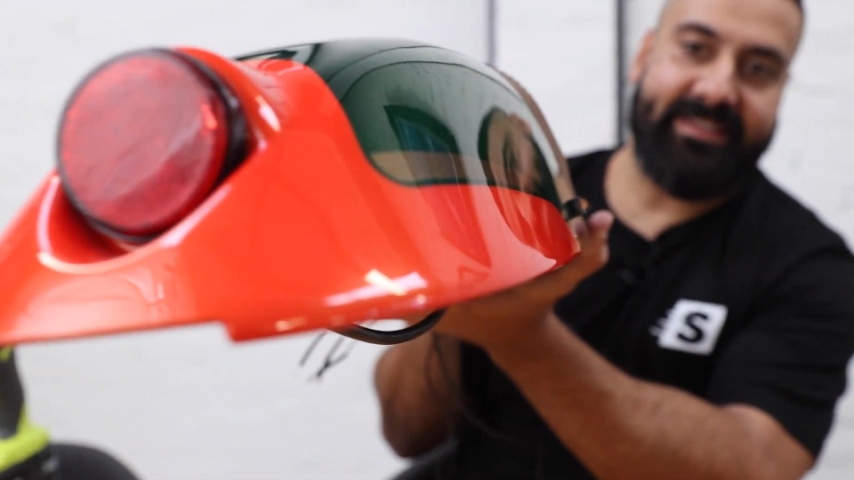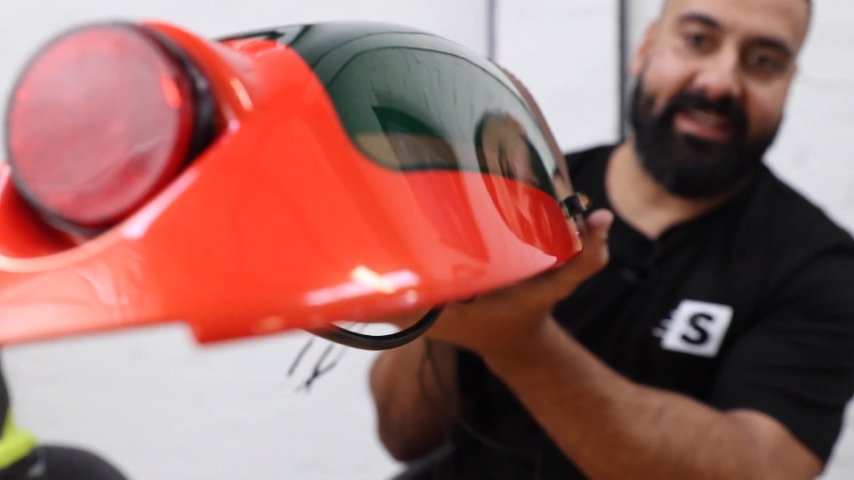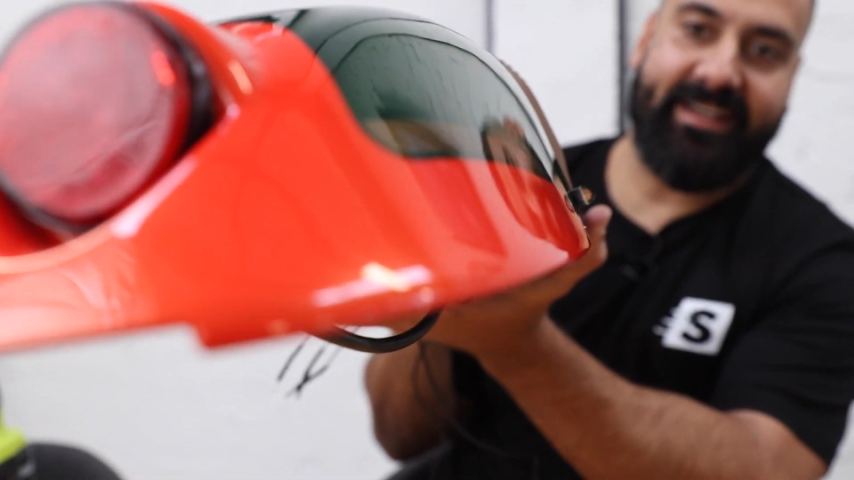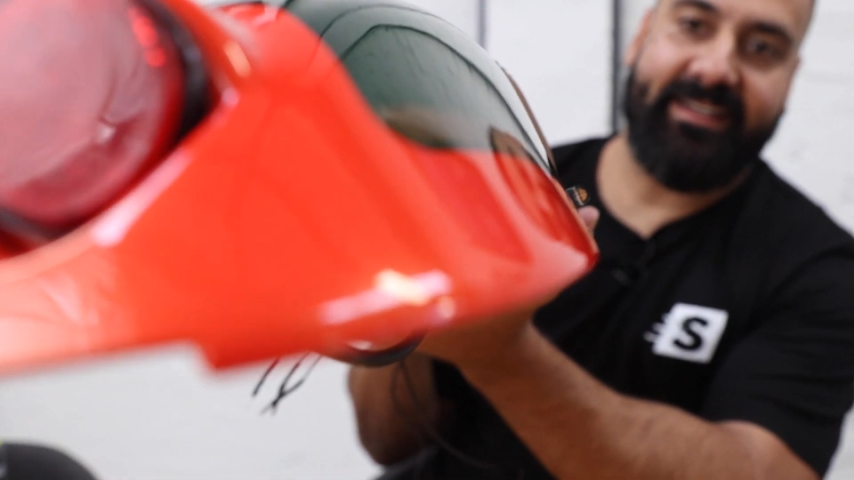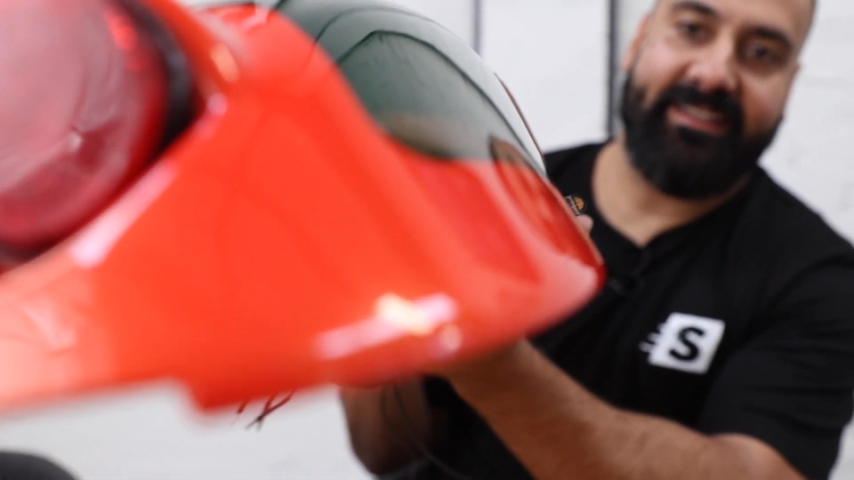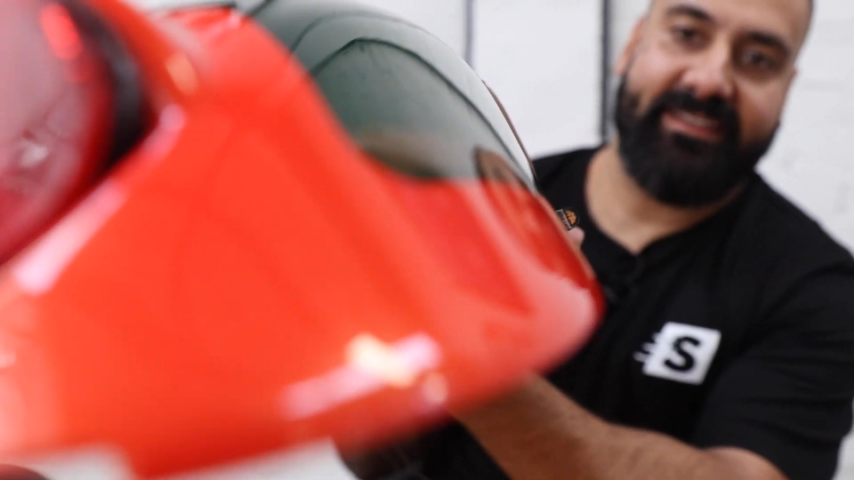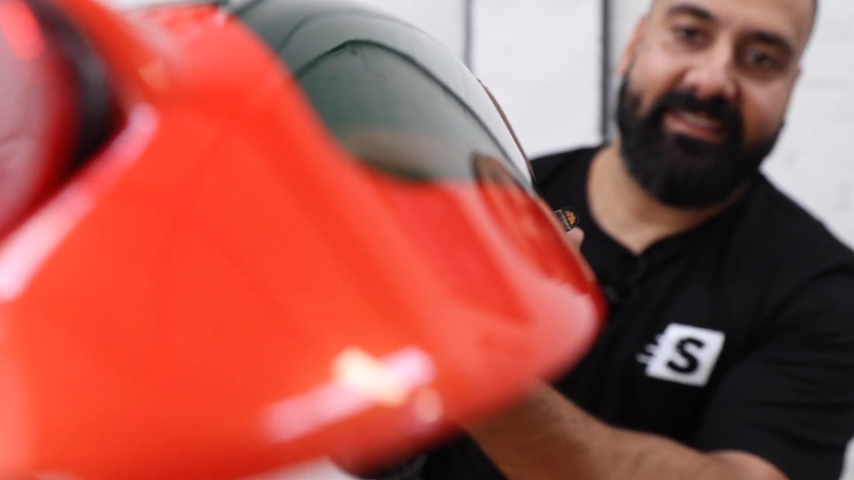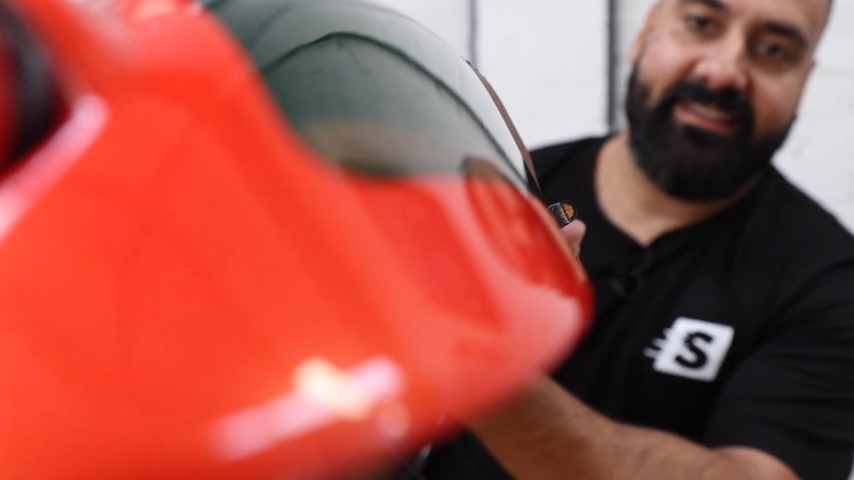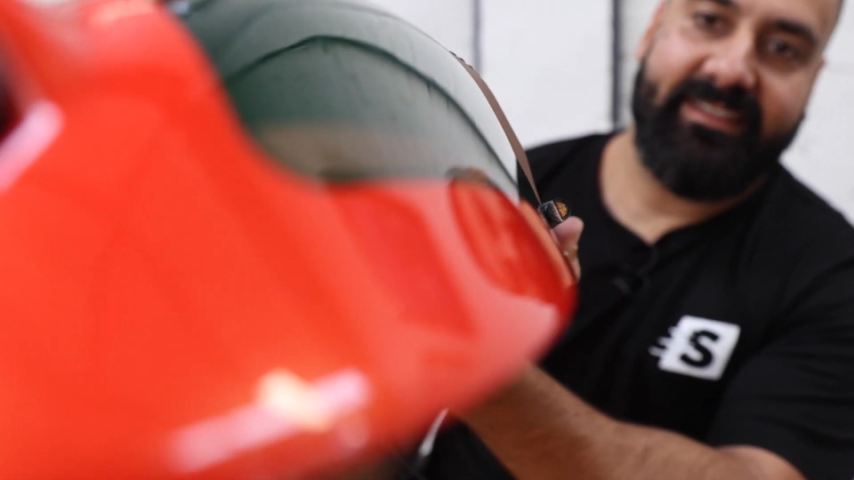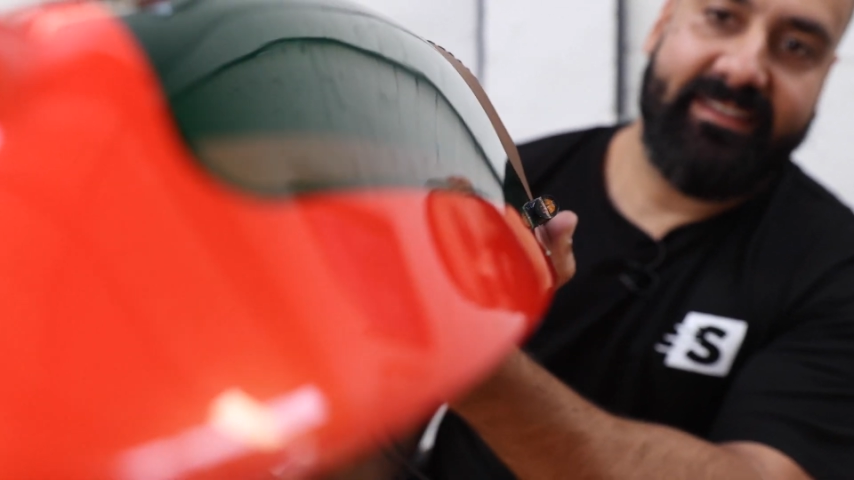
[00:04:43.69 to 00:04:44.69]

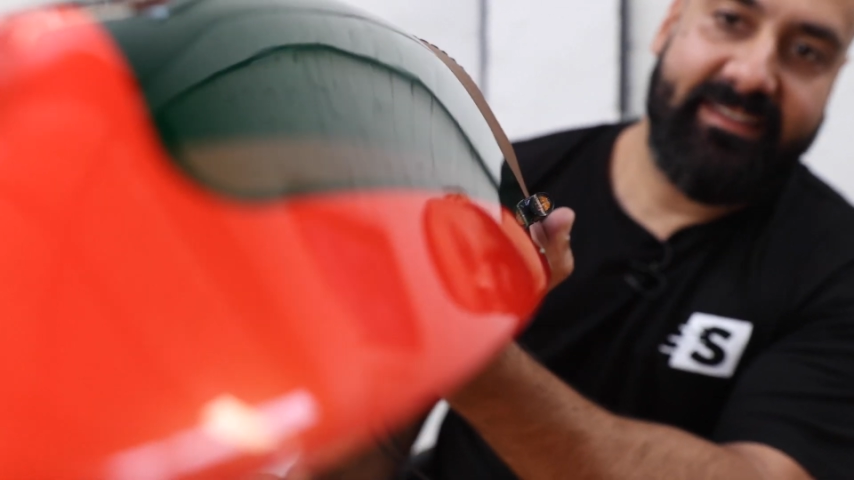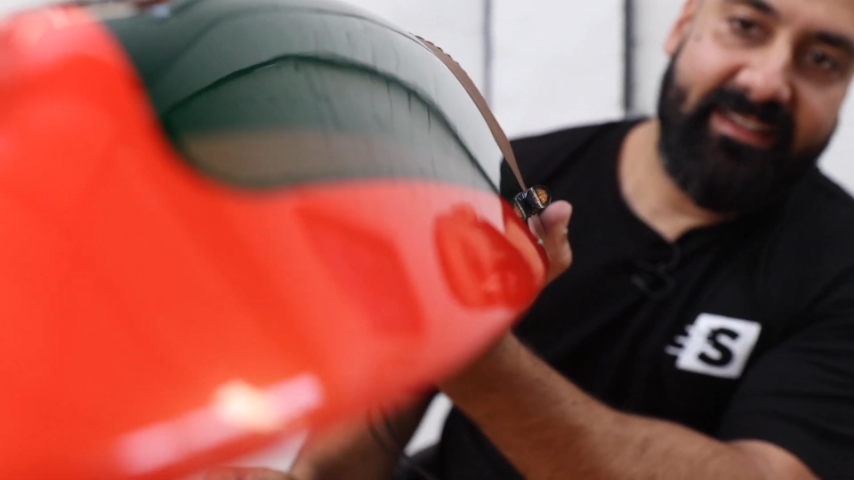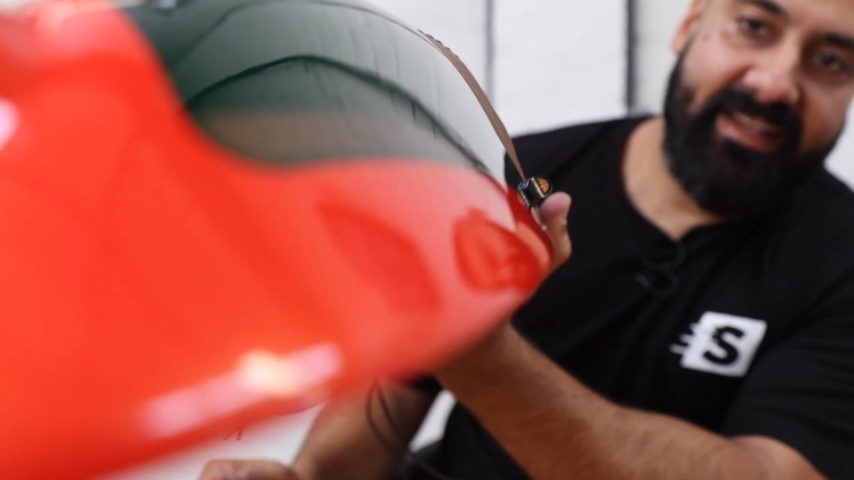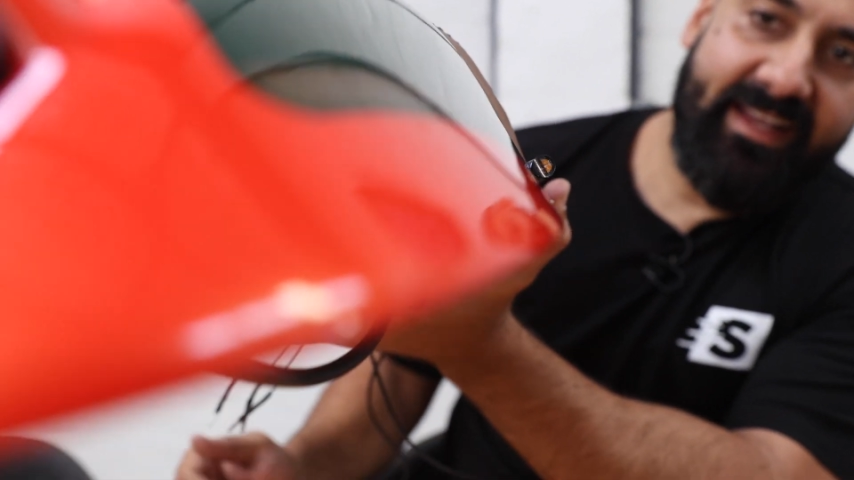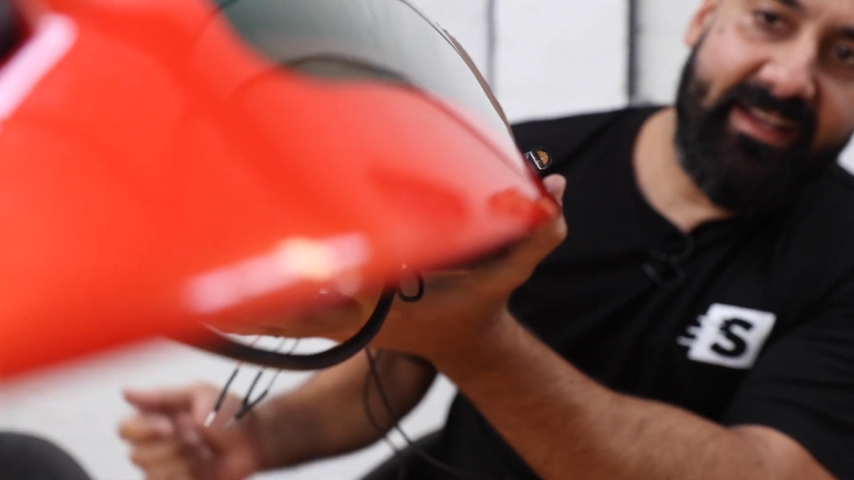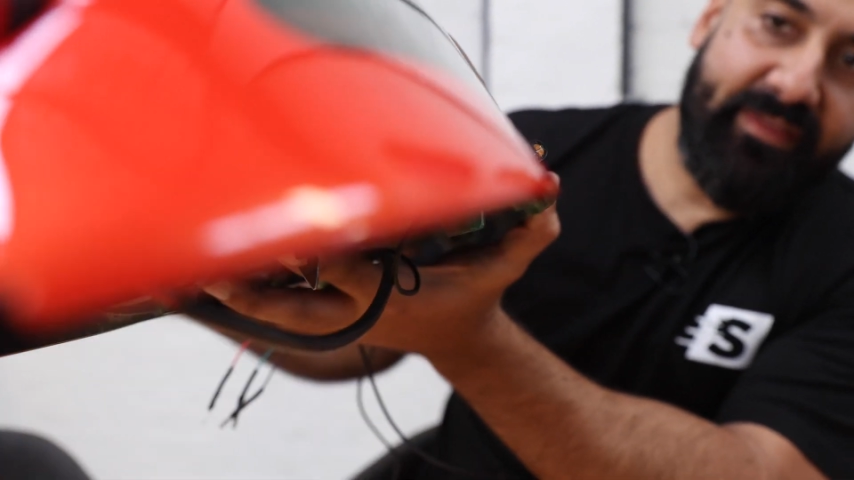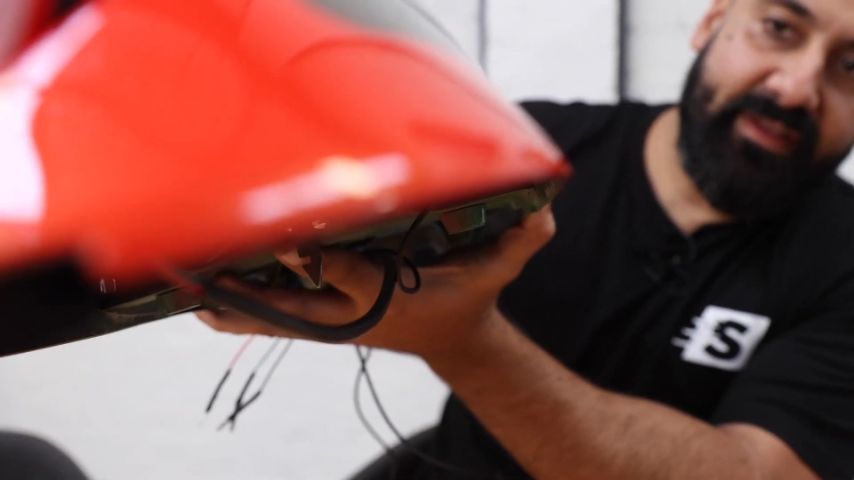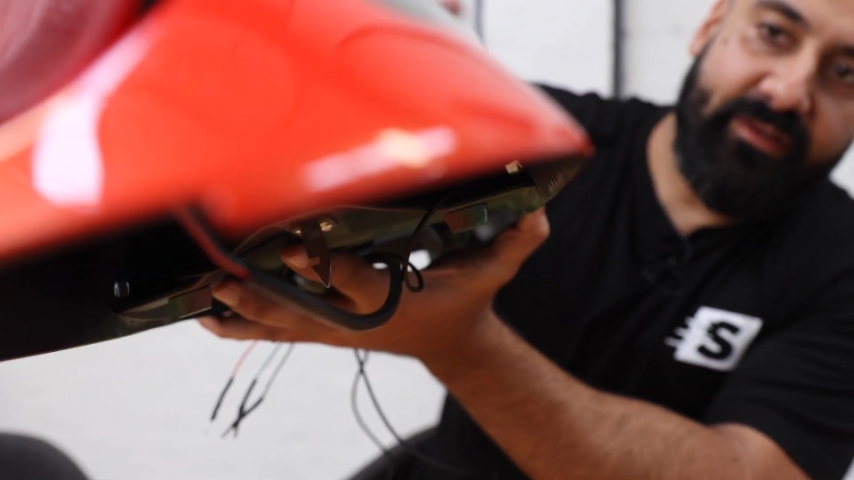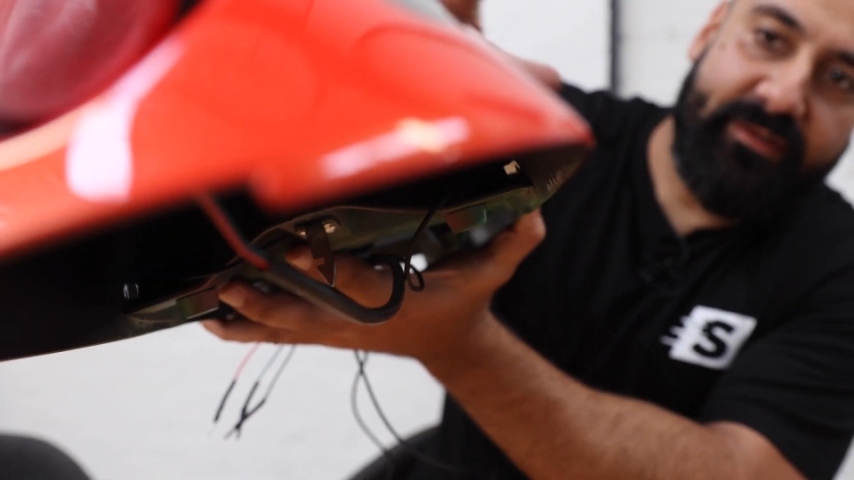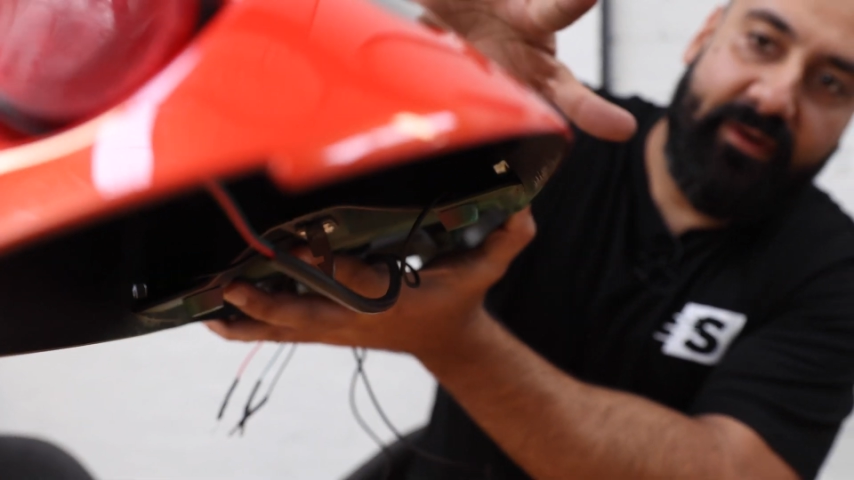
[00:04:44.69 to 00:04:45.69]
yeah, I
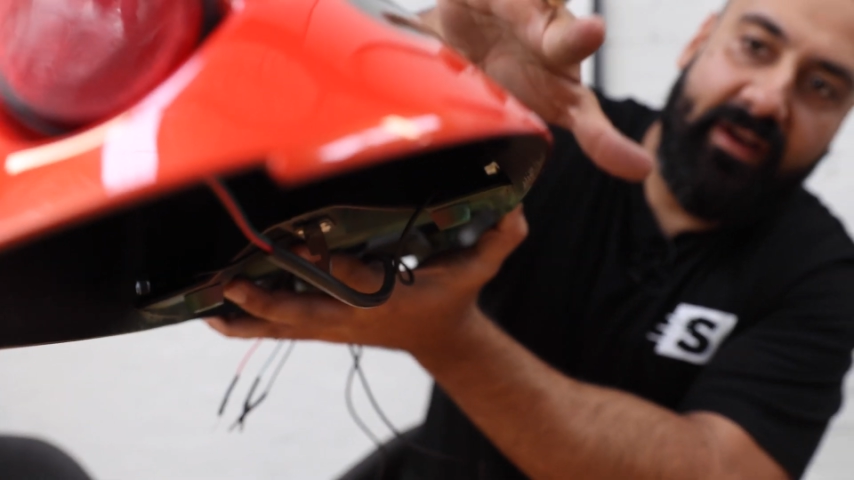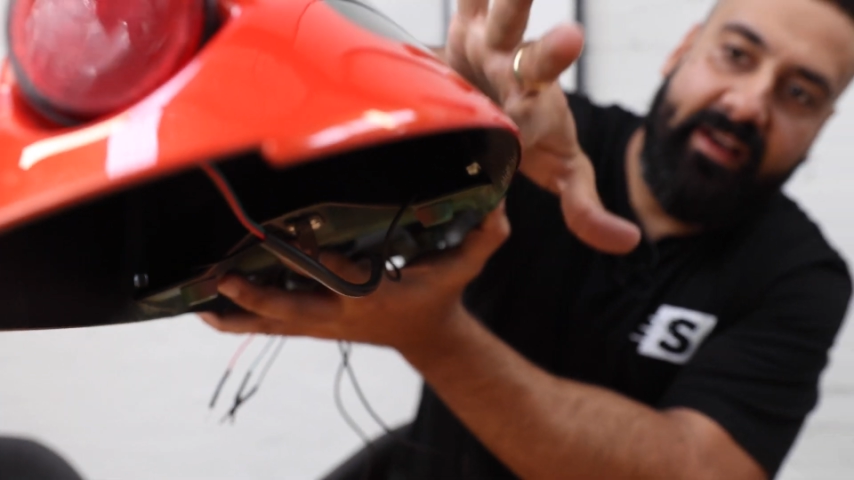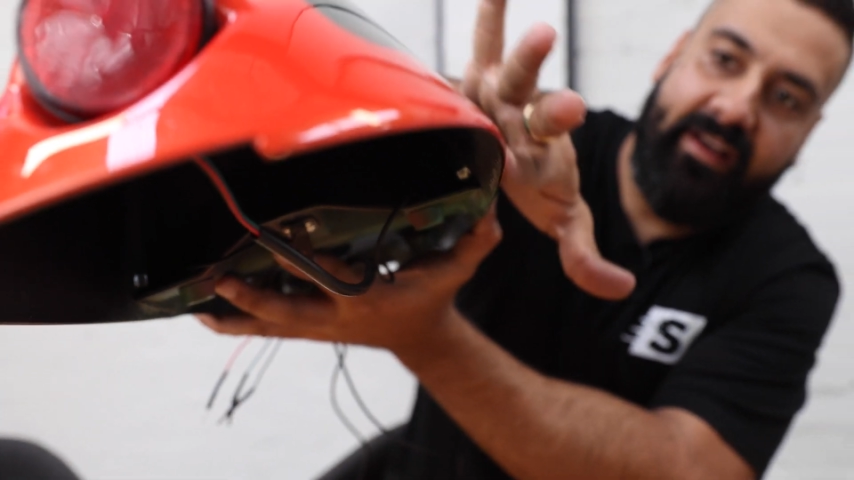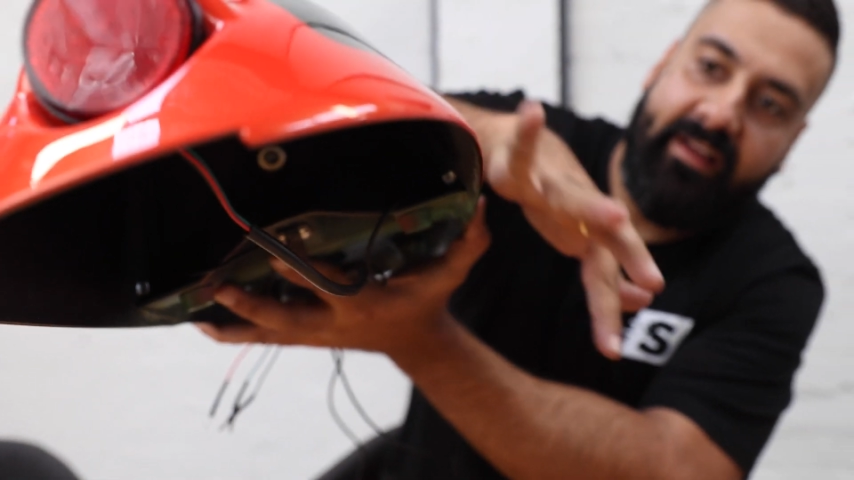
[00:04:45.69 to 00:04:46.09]
think it looks great.